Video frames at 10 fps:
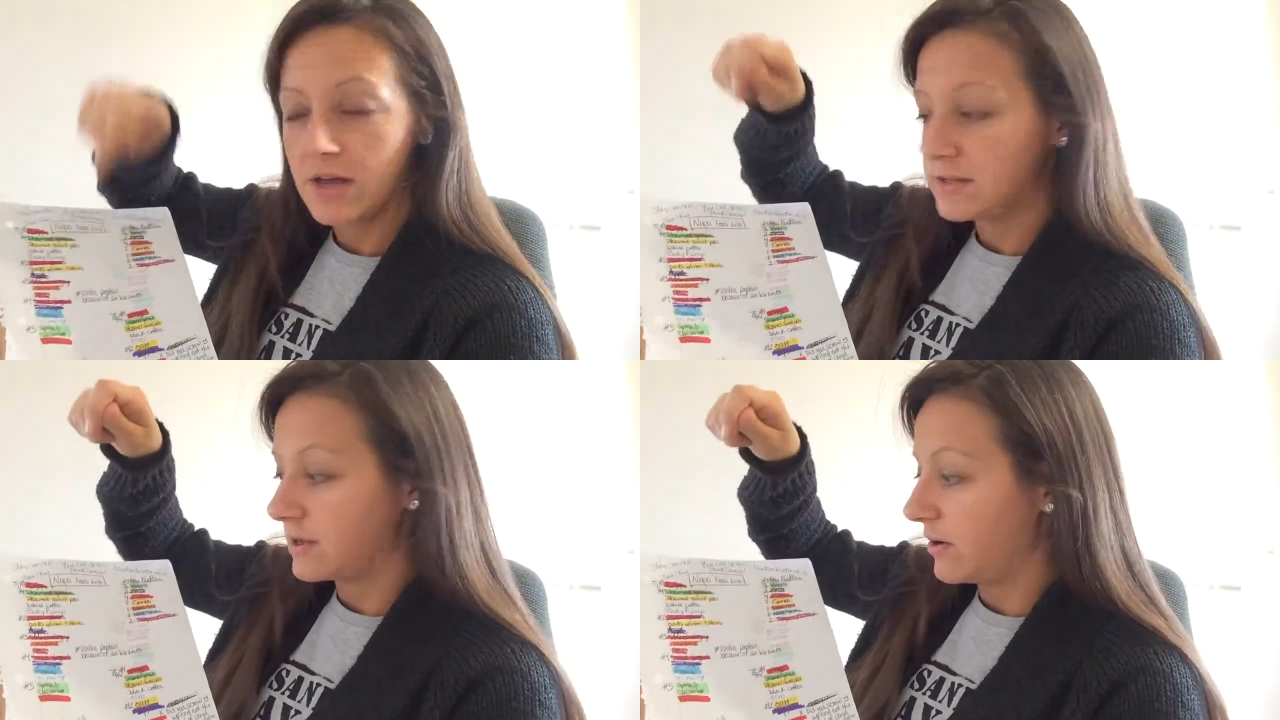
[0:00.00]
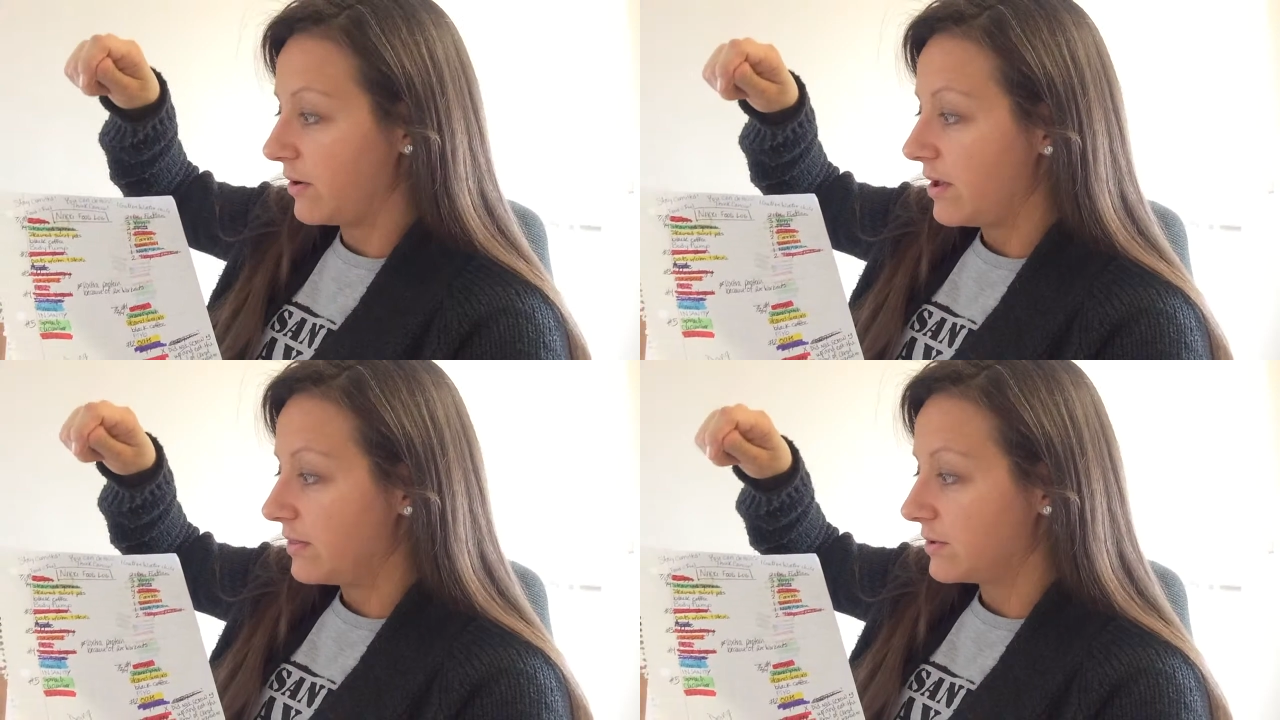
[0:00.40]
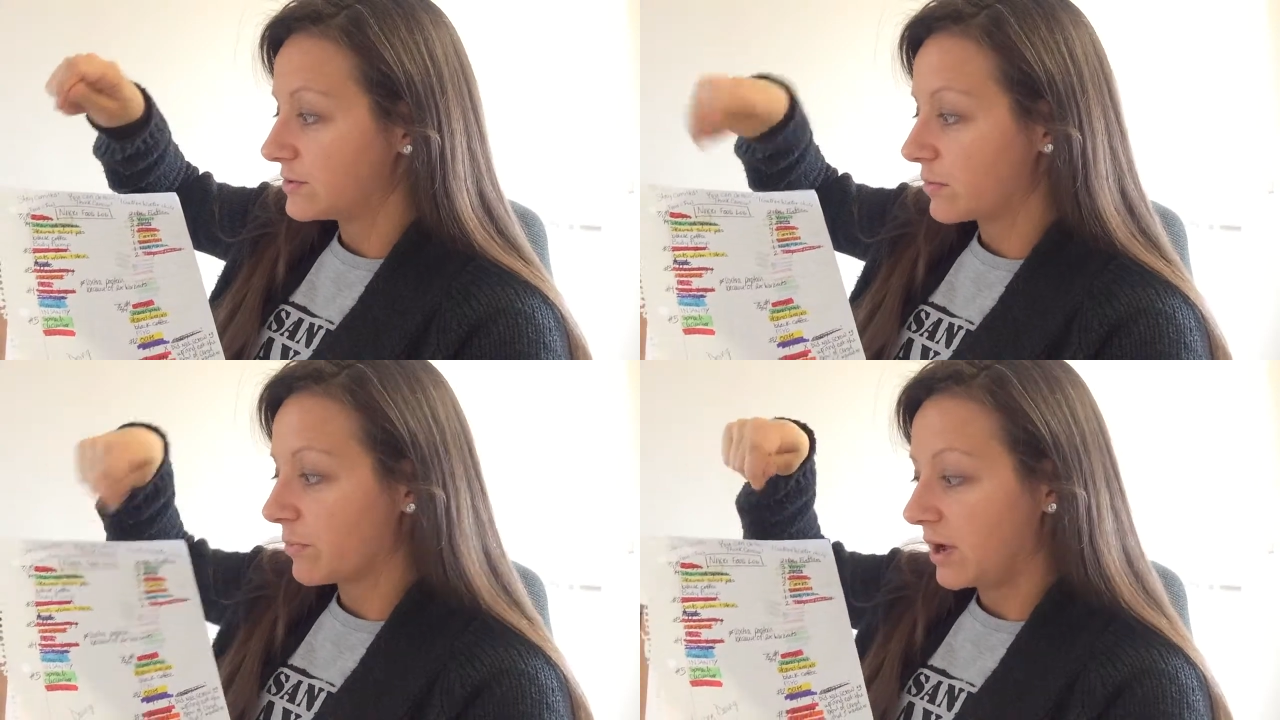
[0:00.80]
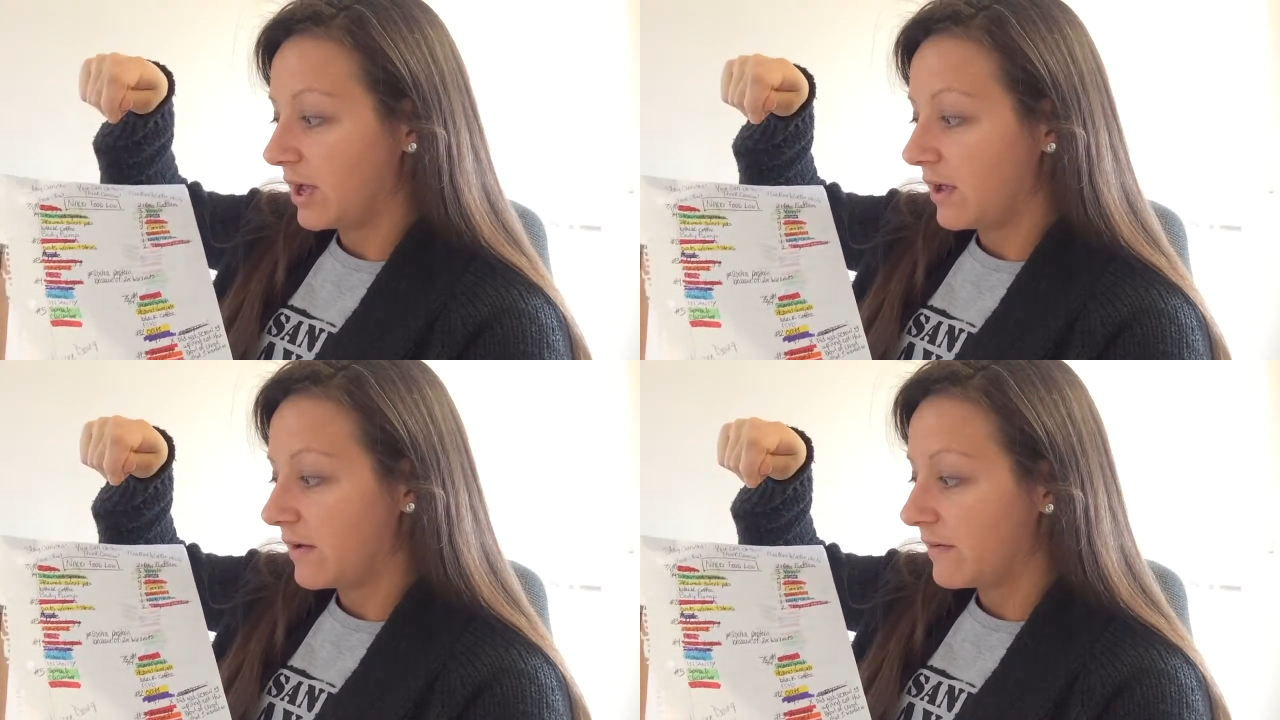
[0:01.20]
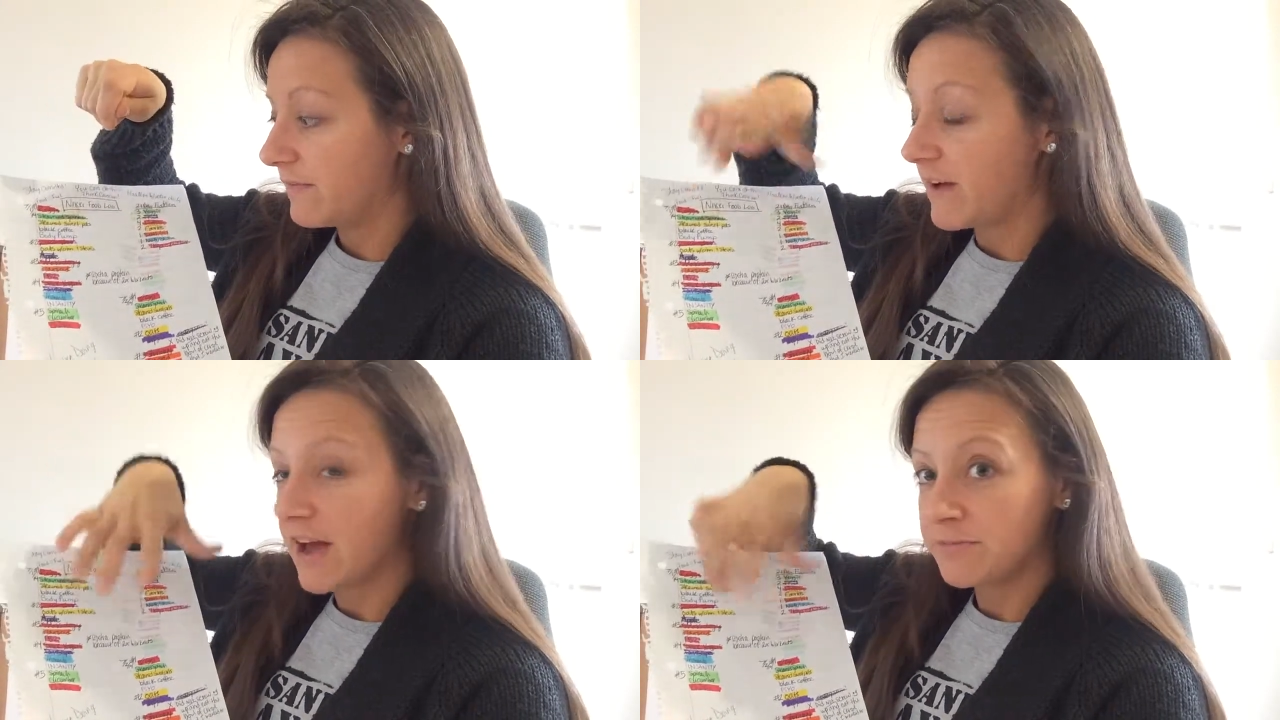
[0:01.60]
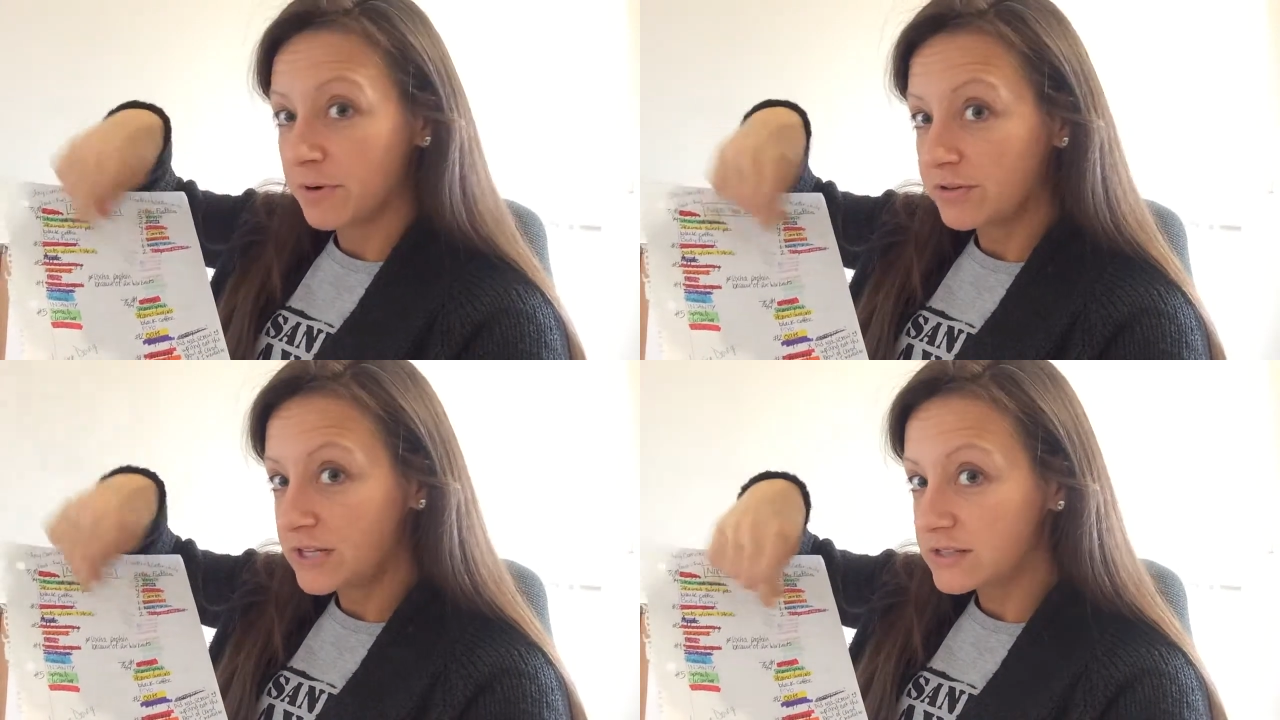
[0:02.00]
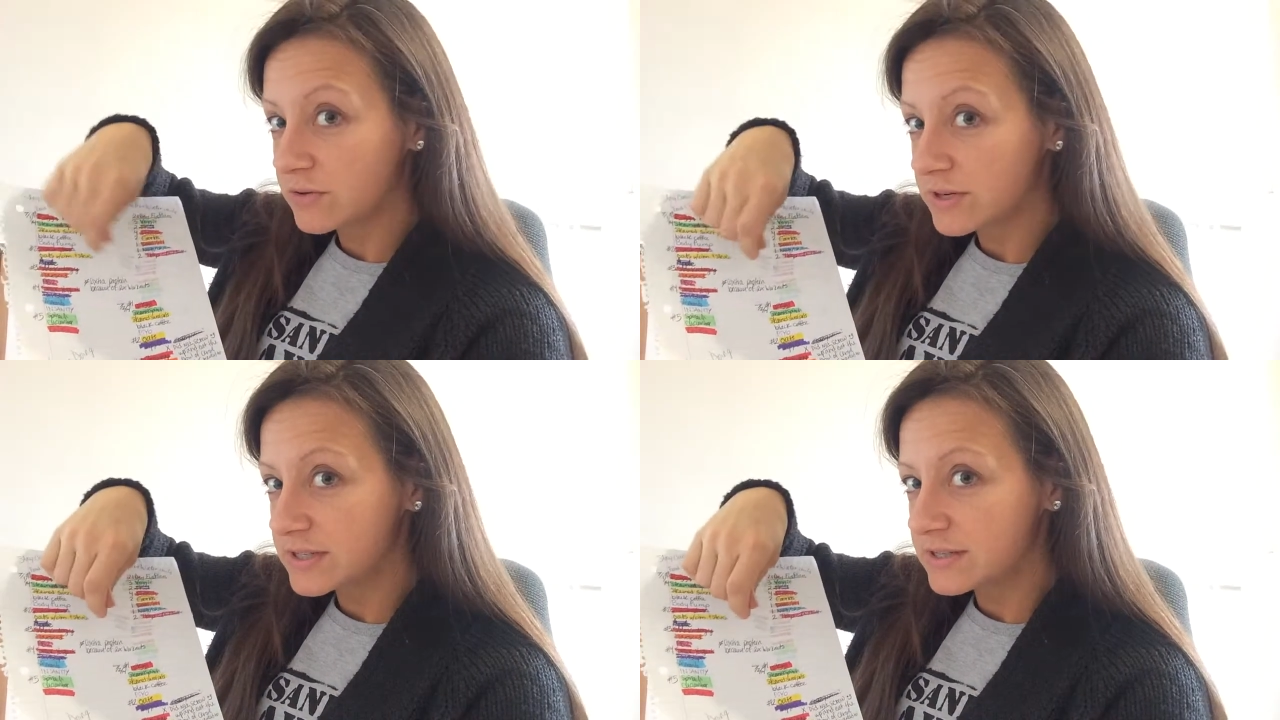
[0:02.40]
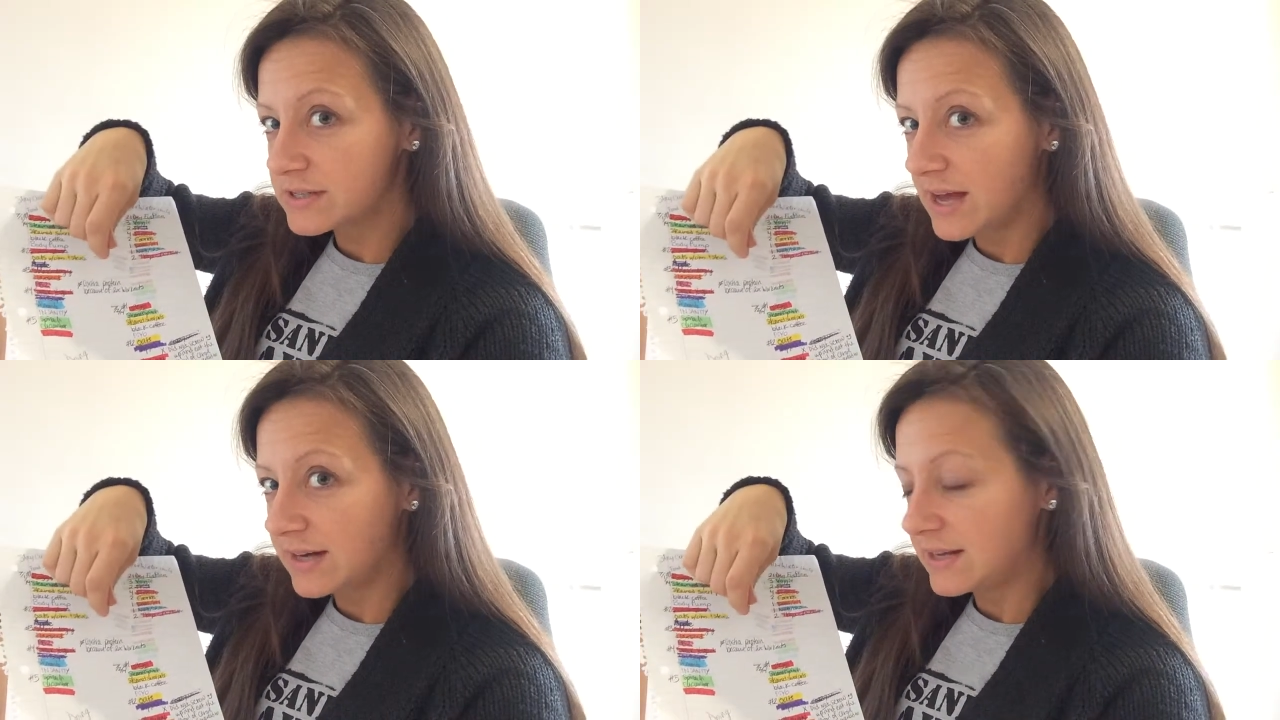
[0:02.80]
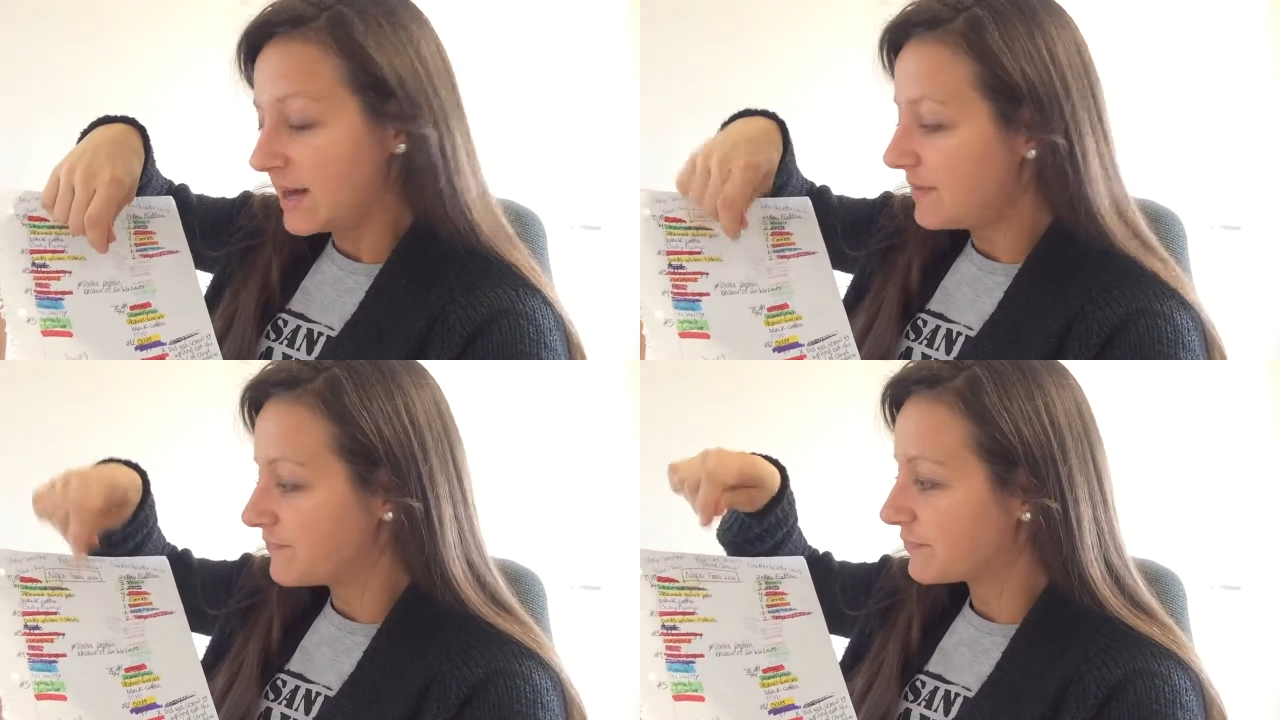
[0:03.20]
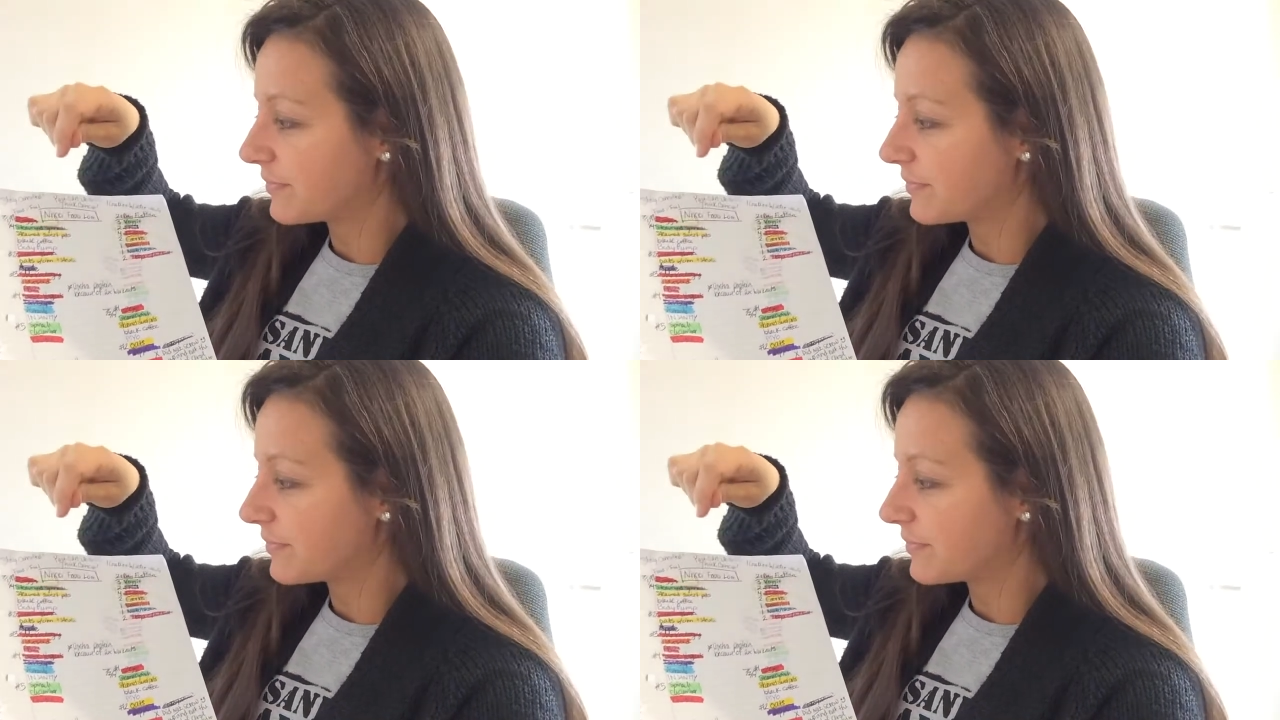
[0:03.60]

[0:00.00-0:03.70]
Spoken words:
So those were my 5 protein sources that day.